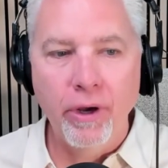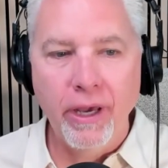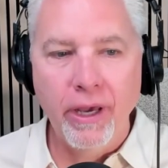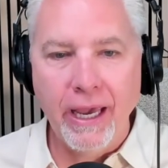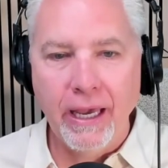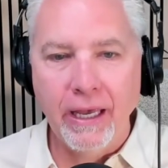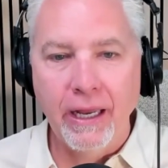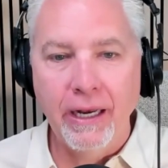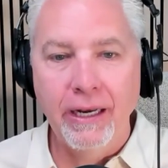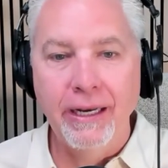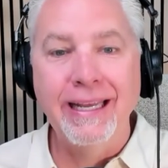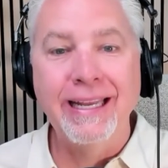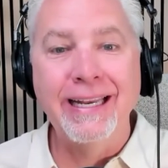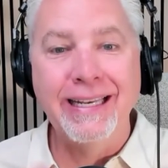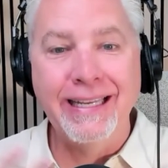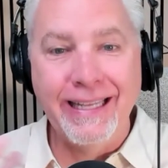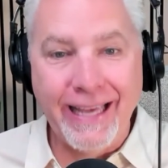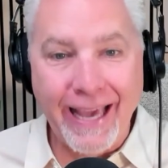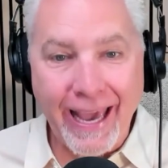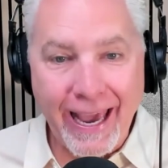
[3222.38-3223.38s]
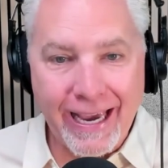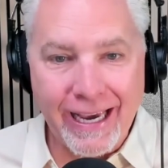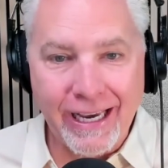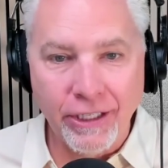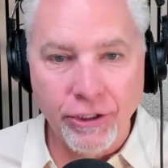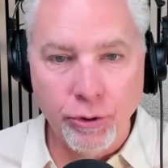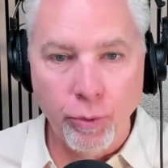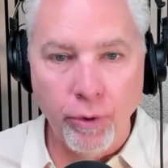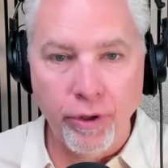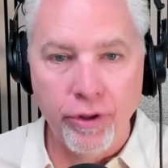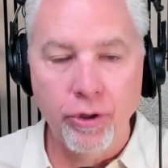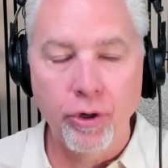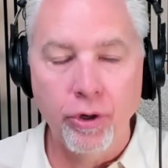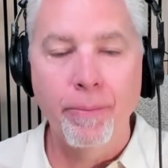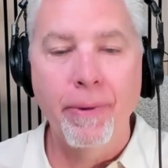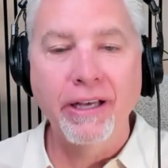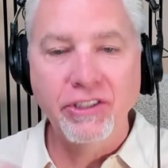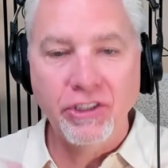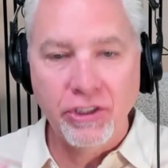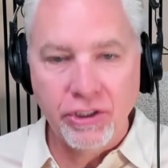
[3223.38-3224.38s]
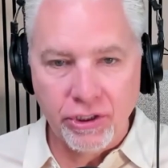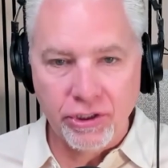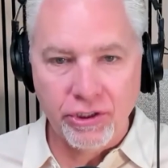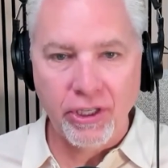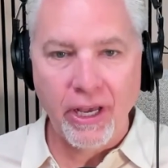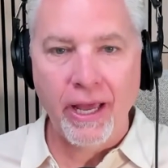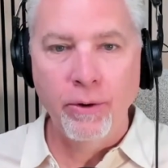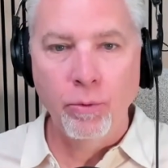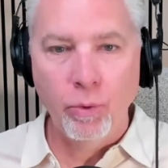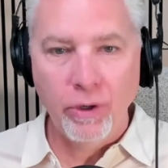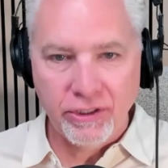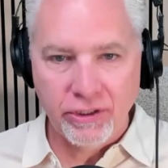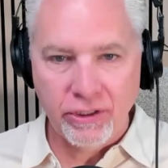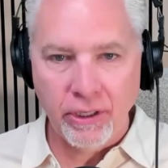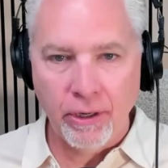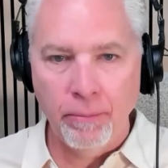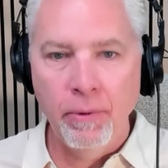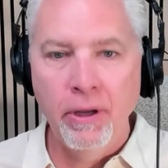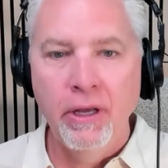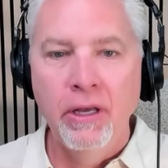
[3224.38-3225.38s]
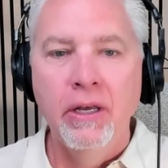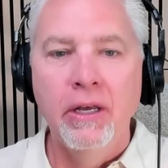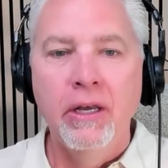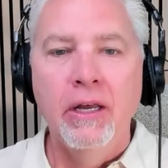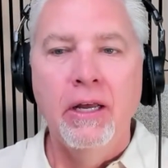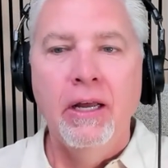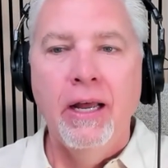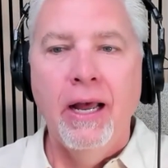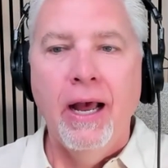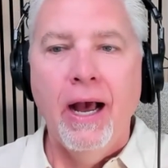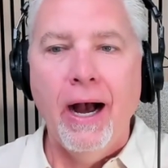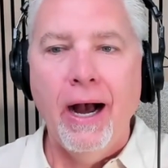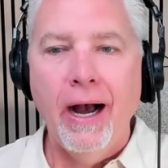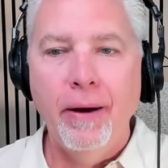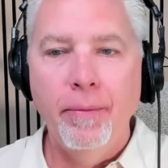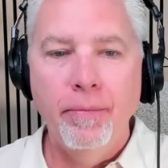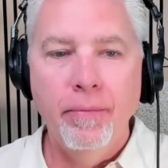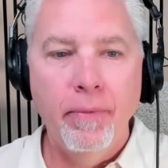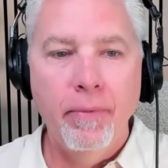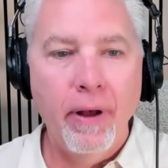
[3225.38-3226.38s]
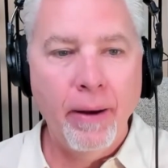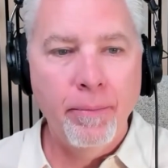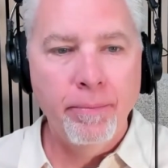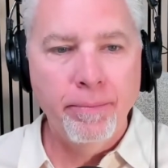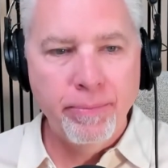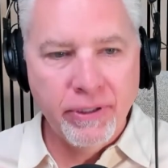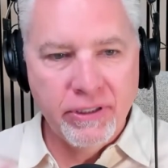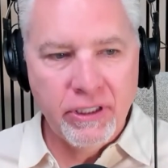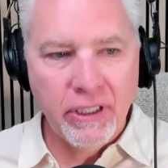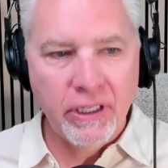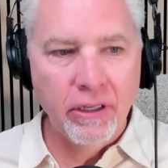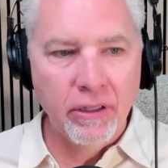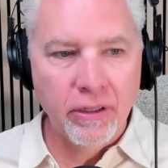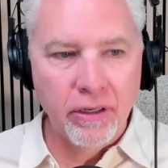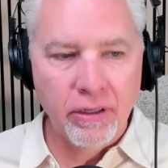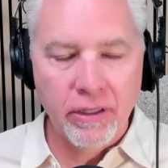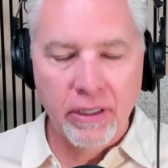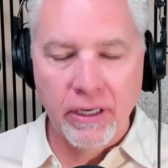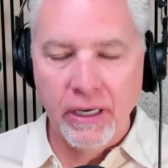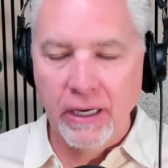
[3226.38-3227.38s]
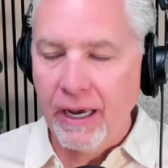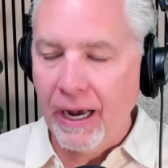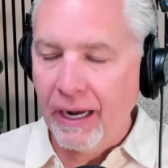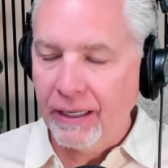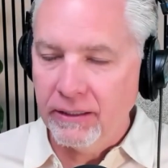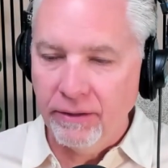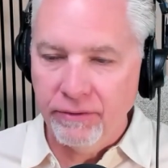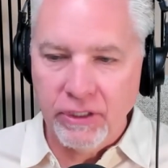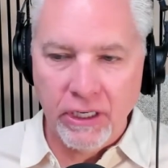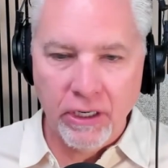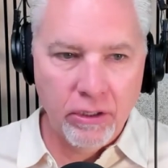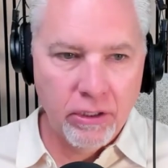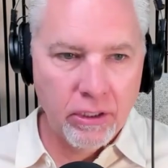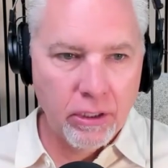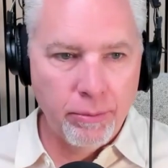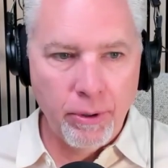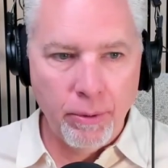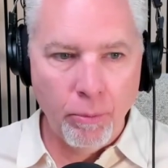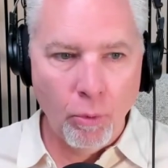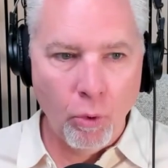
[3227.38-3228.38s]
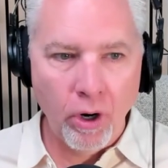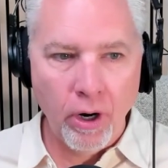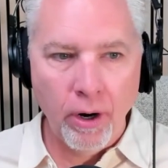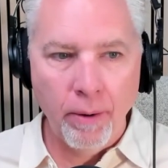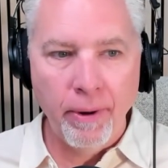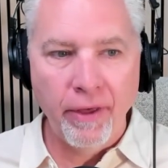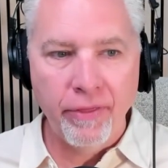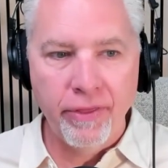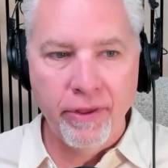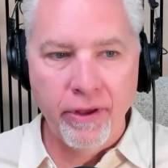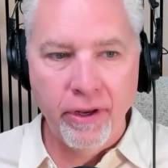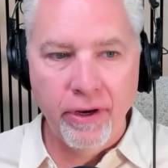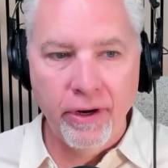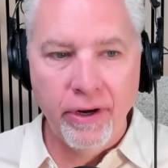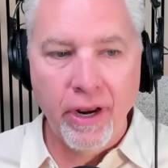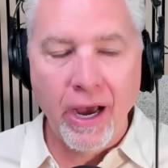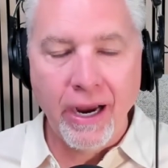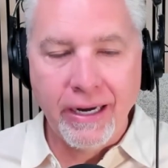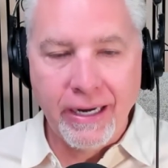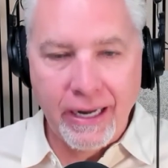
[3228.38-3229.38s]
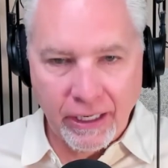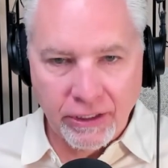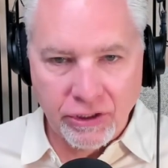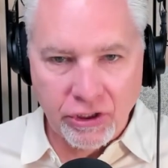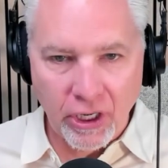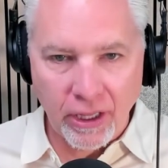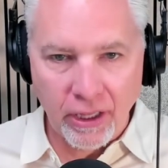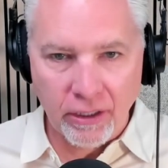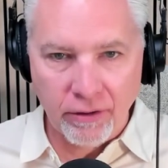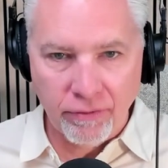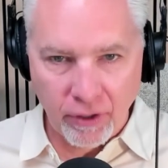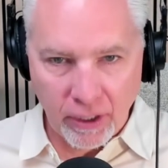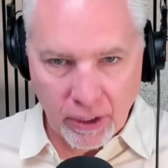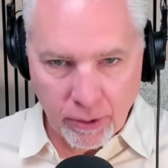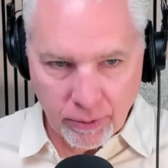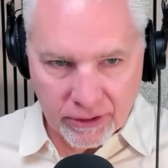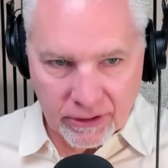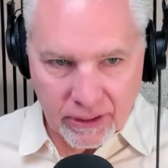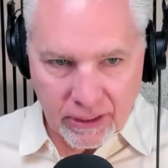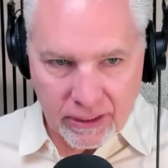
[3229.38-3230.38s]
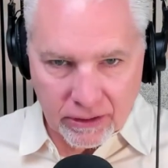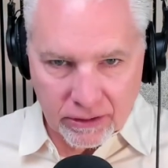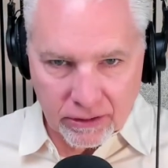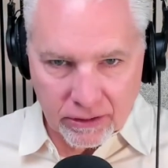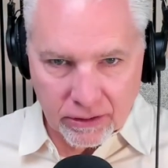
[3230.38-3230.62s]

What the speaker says: can engage with your messages and wisdom. I'm particularly, I'd love to hear a little bit more about the nine angelic frequencies